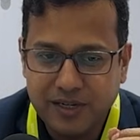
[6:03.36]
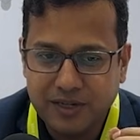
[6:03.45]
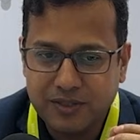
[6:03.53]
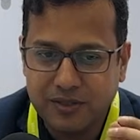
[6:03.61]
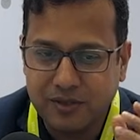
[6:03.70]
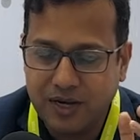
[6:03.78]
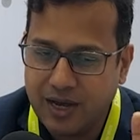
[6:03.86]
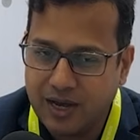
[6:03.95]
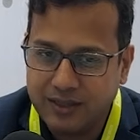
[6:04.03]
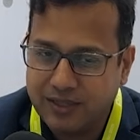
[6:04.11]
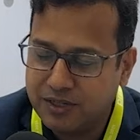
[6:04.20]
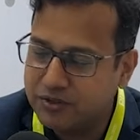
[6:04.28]
So uh,
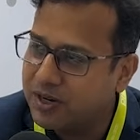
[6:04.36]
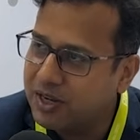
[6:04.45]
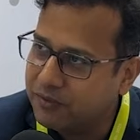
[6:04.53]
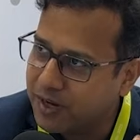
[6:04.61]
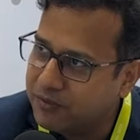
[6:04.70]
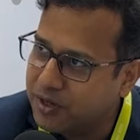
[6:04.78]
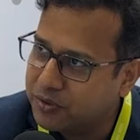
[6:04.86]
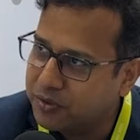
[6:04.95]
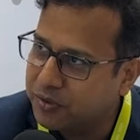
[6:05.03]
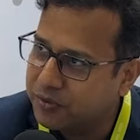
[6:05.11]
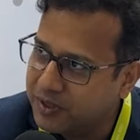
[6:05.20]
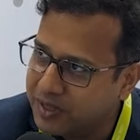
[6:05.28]
there is only one way to
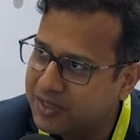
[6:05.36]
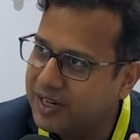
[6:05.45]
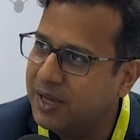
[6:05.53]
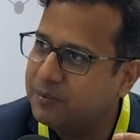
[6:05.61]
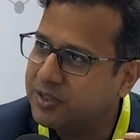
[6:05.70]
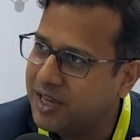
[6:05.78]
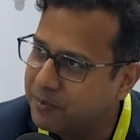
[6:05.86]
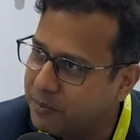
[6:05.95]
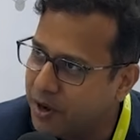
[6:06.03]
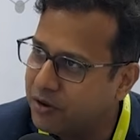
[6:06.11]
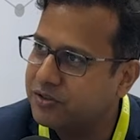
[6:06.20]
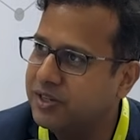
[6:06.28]
go. We leaps and
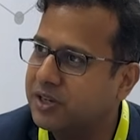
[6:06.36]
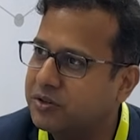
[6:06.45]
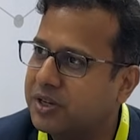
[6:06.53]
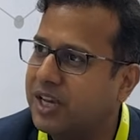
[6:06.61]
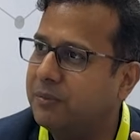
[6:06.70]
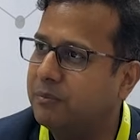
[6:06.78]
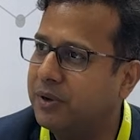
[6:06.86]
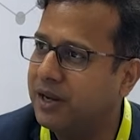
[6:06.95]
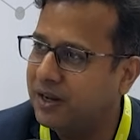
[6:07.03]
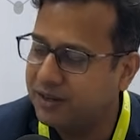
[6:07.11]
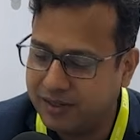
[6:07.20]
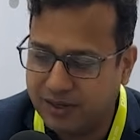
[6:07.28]
bounds, we need to keep
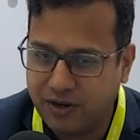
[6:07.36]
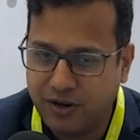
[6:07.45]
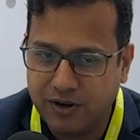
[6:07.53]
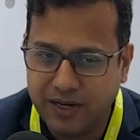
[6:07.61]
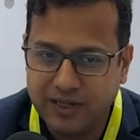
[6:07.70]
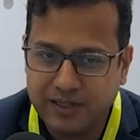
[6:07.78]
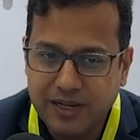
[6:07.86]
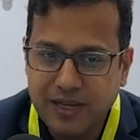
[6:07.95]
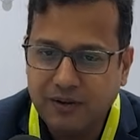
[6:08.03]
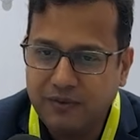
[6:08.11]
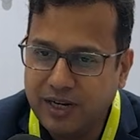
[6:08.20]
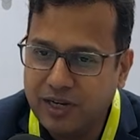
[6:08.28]
build on it.
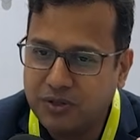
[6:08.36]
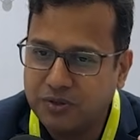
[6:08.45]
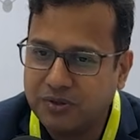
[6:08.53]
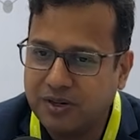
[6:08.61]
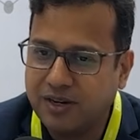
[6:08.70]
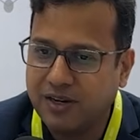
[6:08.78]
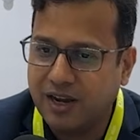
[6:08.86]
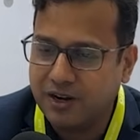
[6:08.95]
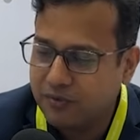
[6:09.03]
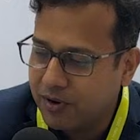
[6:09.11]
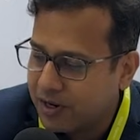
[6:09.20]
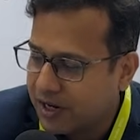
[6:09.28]
We need to
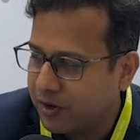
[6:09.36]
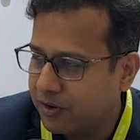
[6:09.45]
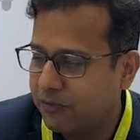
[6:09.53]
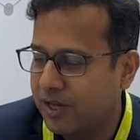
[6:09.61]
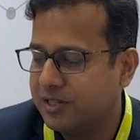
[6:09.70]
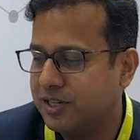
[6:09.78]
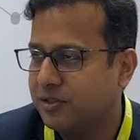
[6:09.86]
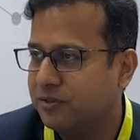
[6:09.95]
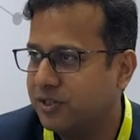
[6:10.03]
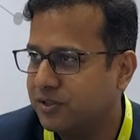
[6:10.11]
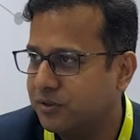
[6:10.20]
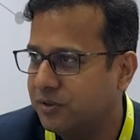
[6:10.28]
convert our waste into
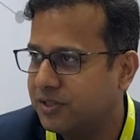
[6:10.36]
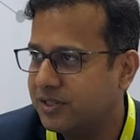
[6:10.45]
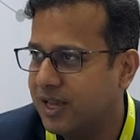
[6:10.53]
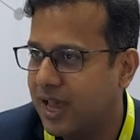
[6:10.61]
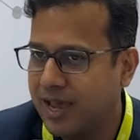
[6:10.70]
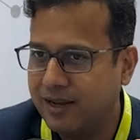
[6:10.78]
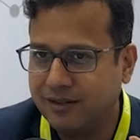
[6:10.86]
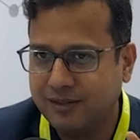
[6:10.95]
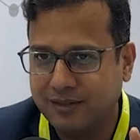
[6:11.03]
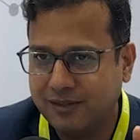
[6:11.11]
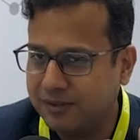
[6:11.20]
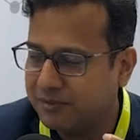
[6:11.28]
resource, and
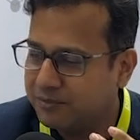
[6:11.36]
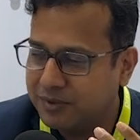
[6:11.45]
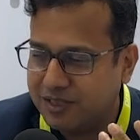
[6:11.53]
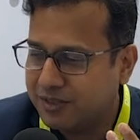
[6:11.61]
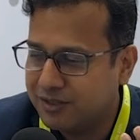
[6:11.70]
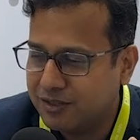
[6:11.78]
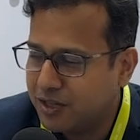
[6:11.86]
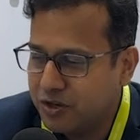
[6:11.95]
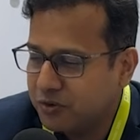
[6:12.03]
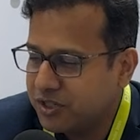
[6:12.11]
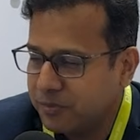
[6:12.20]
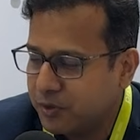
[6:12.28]
uh, it's, it's a
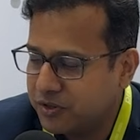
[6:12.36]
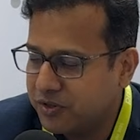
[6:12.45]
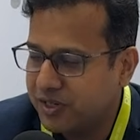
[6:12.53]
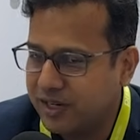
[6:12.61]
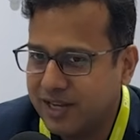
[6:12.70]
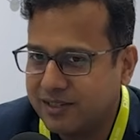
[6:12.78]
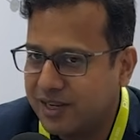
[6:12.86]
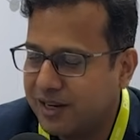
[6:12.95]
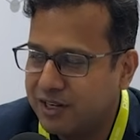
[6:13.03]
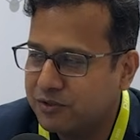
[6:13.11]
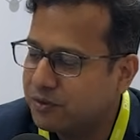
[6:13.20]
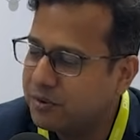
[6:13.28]
huge opportunity. Next ten
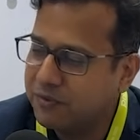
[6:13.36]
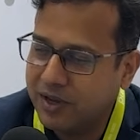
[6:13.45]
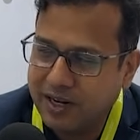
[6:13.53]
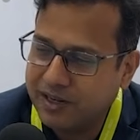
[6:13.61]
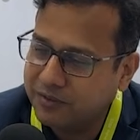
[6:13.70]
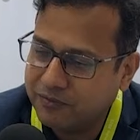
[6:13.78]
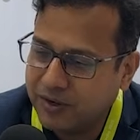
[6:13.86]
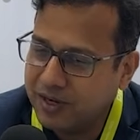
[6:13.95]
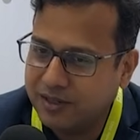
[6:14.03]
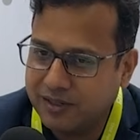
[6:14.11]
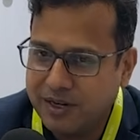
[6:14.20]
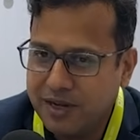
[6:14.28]
years would be very
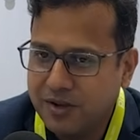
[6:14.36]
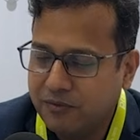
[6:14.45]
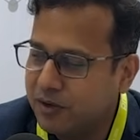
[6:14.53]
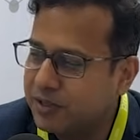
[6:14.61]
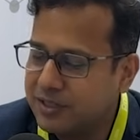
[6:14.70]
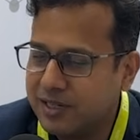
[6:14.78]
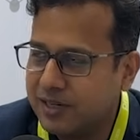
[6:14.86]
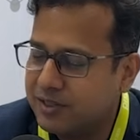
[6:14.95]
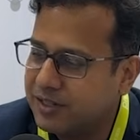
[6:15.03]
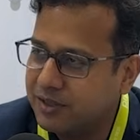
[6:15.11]
different for this industry.